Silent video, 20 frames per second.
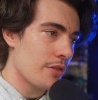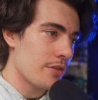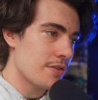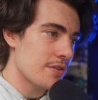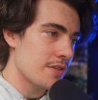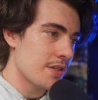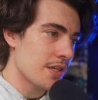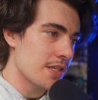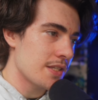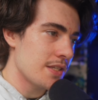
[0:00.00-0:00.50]

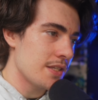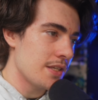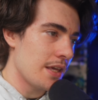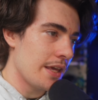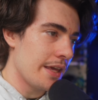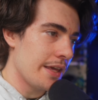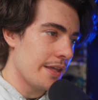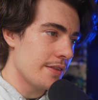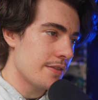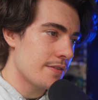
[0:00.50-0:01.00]

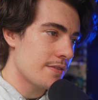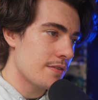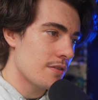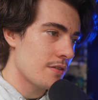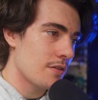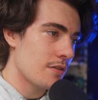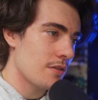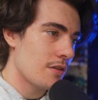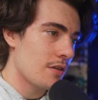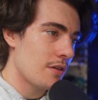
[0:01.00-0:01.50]

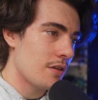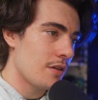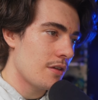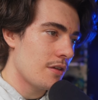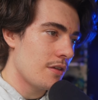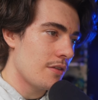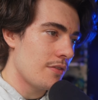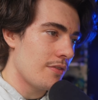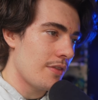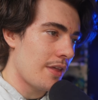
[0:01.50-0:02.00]

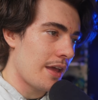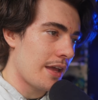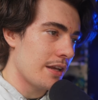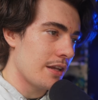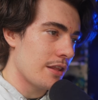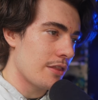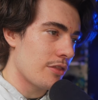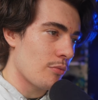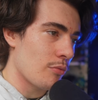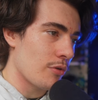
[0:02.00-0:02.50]

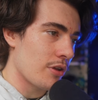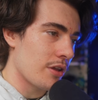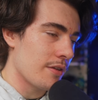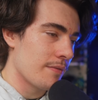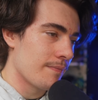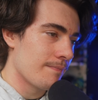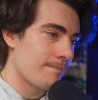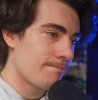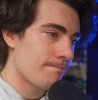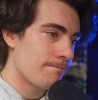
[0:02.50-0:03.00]
$68.93
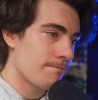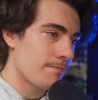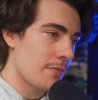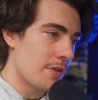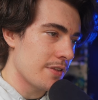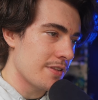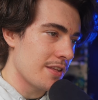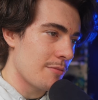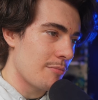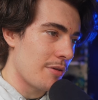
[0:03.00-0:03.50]

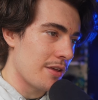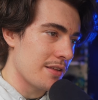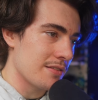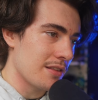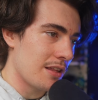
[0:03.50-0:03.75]
is a base